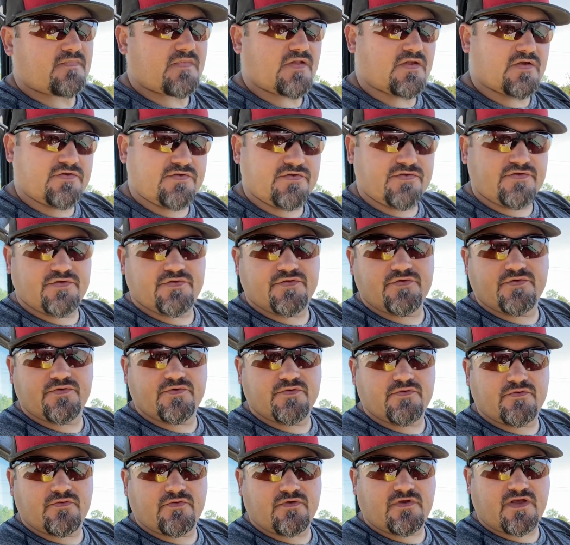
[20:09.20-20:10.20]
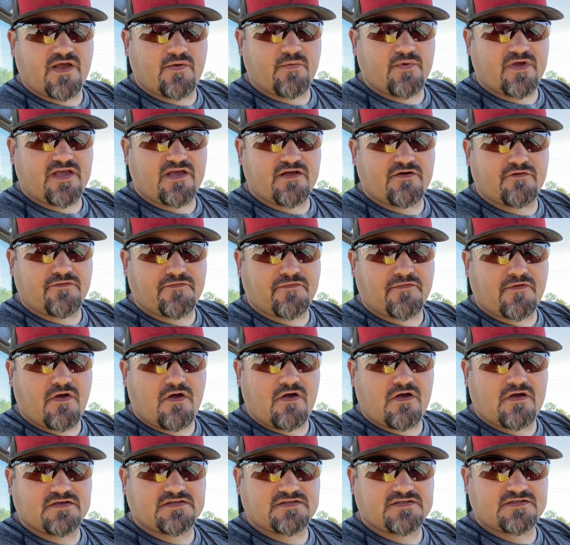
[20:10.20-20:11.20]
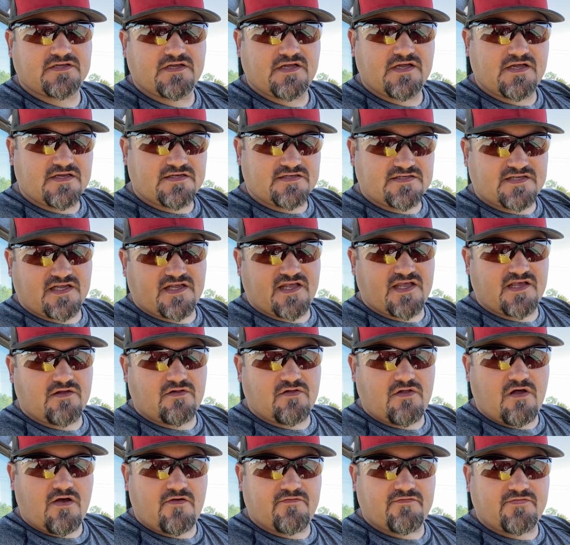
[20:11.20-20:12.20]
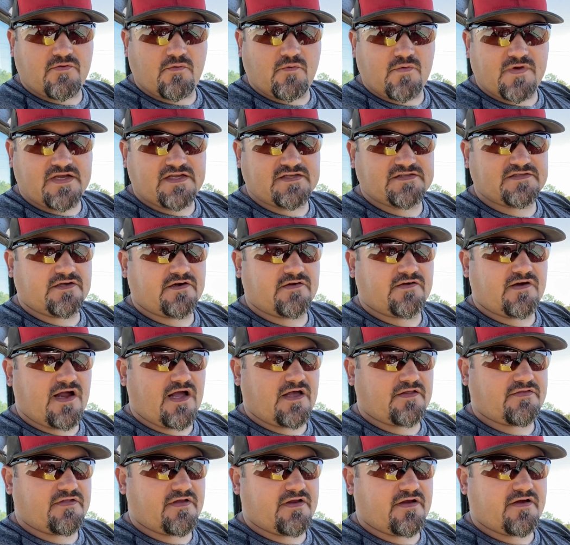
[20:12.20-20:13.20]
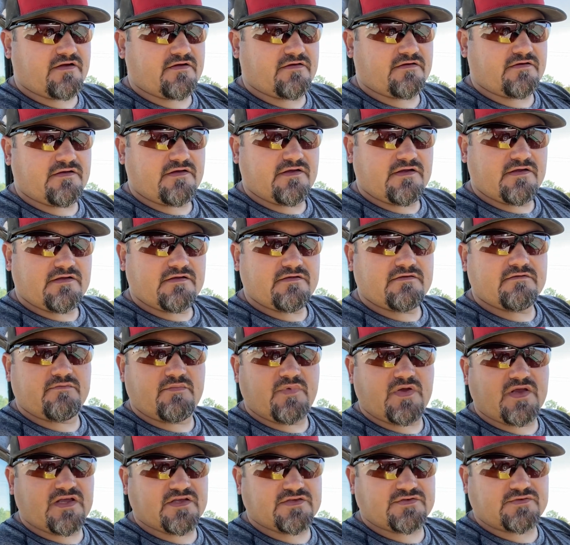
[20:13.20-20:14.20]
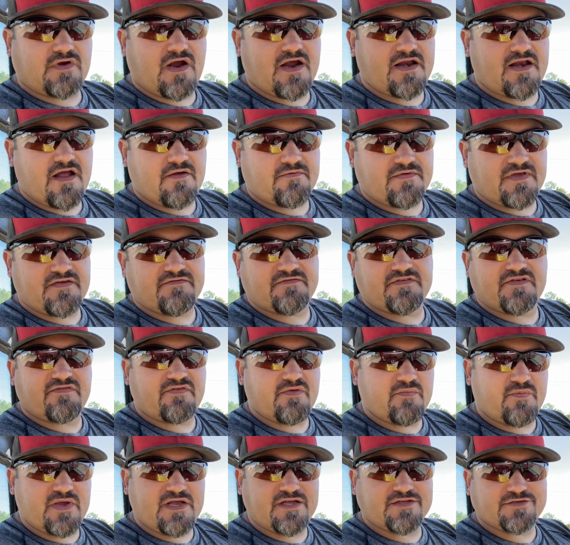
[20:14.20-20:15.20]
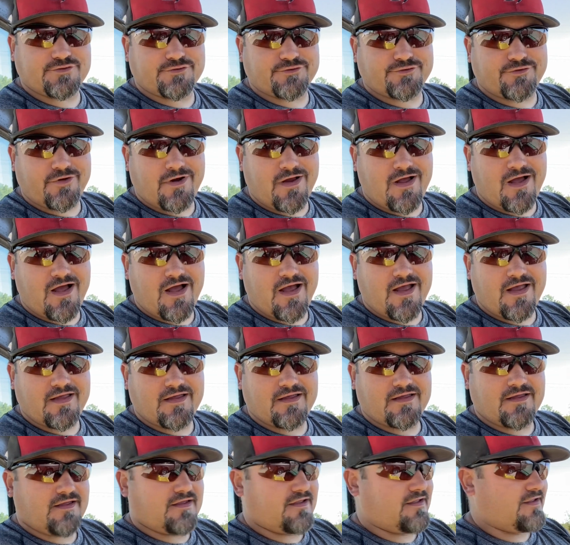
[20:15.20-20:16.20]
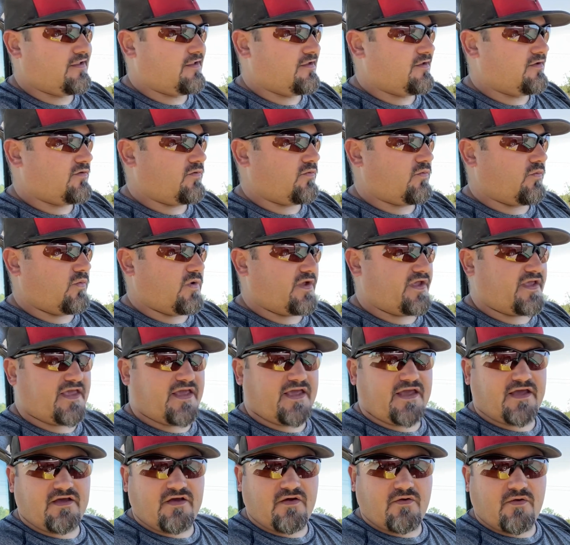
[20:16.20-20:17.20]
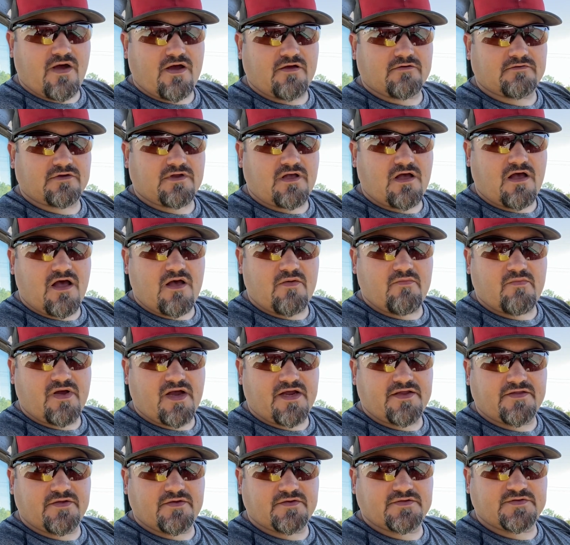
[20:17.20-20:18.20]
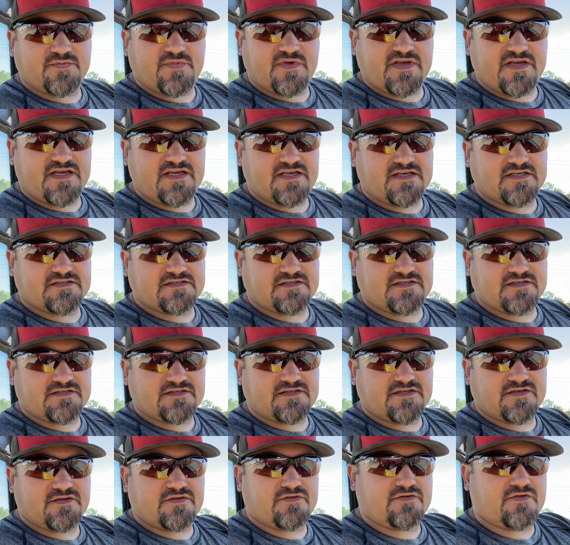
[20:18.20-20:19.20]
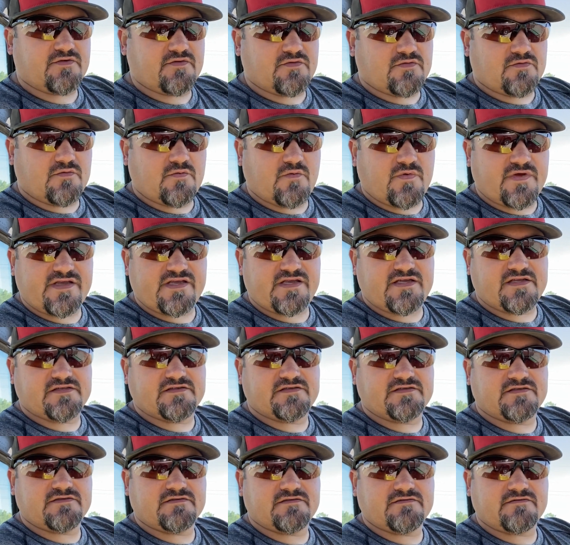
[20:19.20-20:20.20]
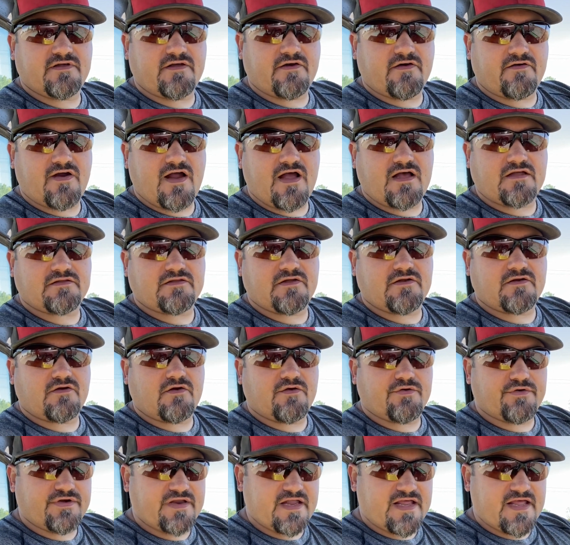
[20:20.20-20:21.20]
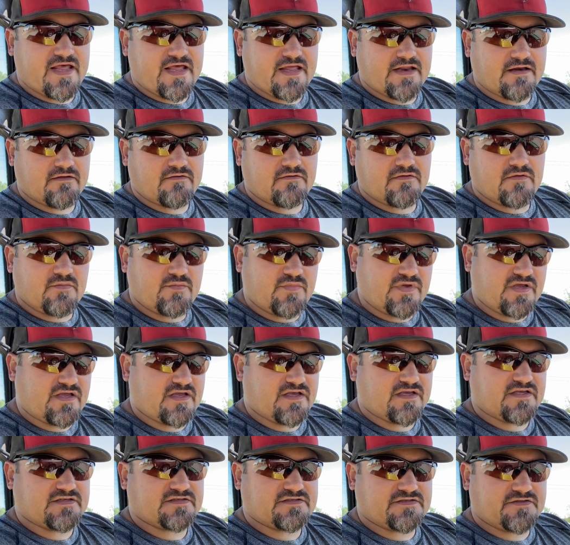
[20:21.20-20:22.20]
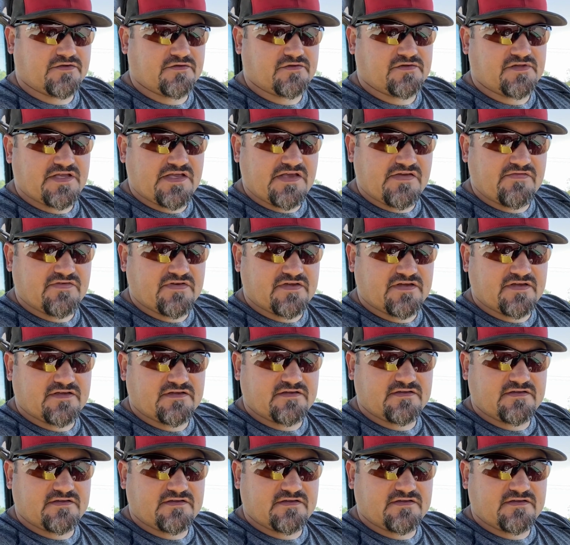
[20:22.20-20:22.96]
Can we get a frost to kill off the weeds that are out there? Because right now, even if the beans are dry, we can't go out and combine those beans until the weeds that are out there are dead, because they'll leave a